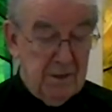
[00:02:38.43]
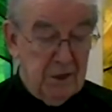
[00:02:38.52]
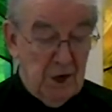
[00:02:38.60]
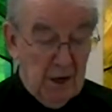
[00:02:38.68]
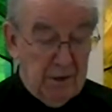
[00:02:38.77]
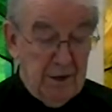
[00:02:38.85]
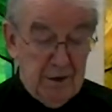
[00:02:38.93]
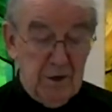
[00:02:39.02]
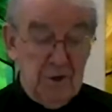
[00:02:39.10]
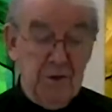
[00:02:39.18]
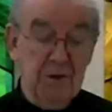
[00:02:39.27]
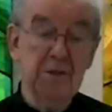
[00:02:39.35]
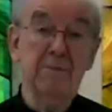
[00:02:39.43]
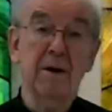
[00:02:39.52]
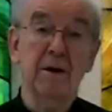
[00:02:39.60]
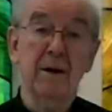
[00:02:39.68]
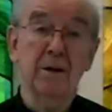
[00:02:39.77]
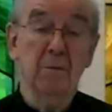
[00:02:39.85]
John introduces
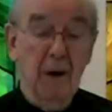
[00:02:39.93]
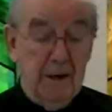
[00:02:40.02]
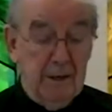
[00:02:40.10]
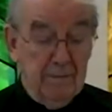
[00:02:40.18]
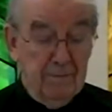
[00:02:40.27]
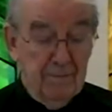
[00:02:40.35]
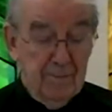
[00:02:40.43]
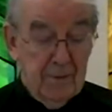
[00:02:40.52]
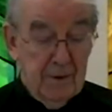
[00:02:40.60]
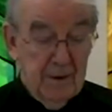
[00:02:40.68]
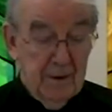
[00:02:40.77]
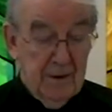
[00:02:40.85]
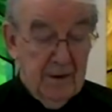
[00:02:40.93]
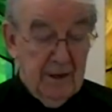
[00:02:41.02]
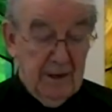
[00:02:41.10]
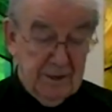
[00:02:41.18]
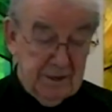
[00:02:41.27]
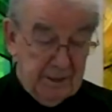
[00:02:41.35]
Mary at a wedding.
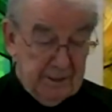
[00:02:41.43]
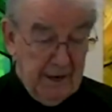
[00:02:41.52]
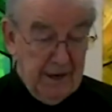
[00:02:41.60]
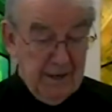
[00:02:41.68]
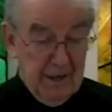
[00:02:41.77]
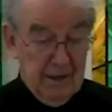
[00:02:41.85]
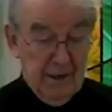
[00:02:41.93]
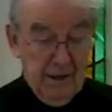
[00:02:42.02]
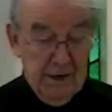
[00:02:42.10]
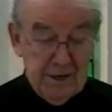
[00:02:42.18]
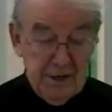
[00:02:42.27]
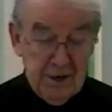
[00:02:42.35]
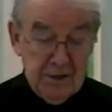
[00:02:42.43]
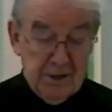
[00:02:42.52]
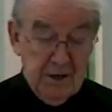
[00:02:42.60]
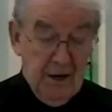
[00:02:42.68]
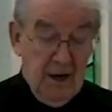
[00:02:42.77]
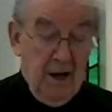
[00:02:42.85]
It is at Cana, and he
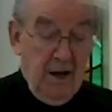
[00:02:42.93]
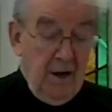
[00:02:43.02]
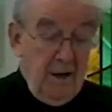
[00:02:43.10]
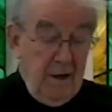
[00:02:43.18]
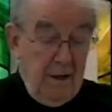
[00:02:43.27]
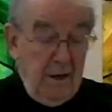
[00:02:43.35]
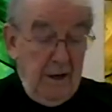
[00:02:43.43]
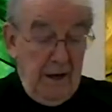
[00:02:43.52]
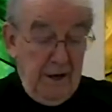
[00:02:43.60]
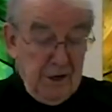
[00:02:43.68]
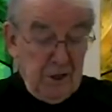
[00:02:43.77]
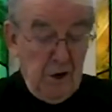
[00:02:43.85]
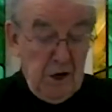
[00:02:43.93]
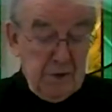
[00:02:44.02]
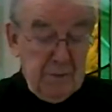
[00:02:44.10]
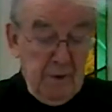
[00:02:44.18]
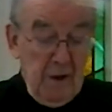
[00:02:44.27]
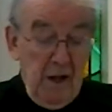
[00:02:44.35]
says in his
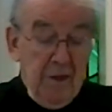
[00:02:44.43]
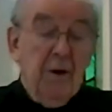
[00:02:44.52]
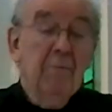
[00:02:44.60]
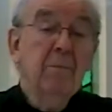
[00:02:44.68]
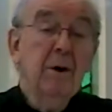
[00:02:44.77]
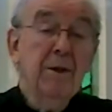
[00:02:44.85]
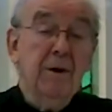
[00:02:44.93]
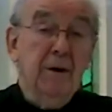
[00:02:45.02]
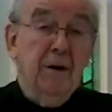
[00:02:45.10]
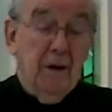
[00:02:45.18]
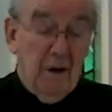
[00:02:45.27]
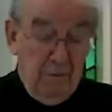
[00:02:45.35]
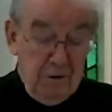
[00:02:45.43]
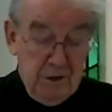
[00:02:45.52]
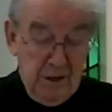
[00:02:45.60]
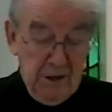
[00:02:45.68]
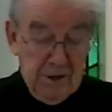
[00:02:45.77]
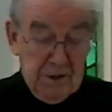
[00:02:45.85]
Gospel, the mother of
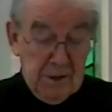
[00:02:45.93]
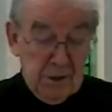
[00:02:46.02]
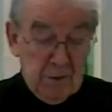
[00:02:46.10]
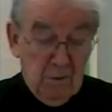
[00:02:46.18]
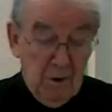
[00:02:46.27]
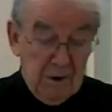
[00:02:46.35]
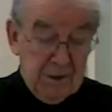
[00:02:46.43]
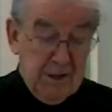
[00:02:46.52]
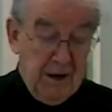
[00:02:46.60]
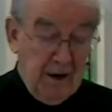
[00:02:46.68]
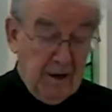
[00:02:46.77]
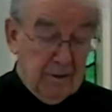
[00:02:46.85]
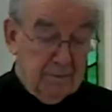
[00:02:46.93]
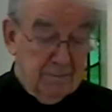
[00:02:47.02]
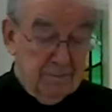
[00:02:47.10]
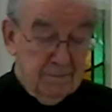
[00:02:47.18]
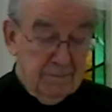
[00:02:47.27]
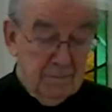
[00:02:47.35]
Jesus was there.
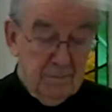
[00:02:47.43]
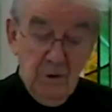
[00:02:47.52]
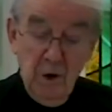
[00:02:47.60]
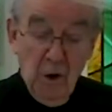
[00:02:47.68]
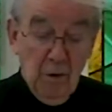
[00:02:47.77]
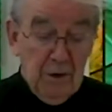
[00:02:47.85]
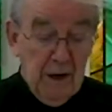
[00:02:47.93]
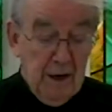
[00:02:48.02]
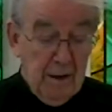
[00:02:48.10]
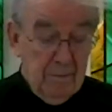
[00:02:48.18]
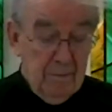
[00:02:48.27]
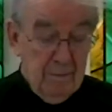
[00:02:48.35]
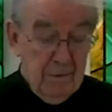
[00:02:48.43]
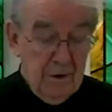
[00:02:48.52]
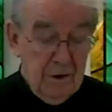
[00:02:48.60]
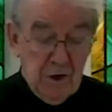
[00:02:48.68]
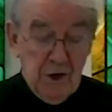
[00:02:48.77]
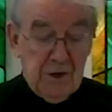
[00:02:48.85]
No name,
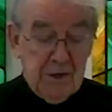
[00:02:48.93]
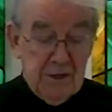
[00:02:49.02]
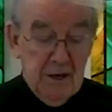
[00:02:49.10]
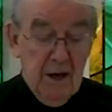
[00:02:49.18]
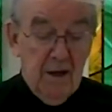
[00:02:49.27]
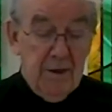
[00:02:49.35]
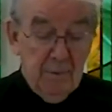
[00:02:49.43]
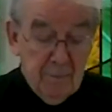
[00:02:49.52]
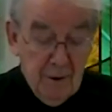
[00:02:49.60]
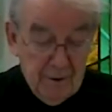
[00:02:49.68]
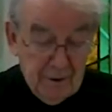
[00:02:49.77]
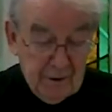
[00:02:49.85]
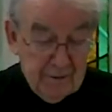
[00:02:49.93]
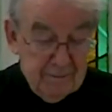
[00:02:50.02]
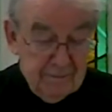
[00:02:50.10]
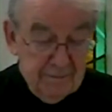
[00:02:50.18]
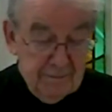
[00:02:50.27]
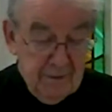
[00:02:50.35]
just the mother.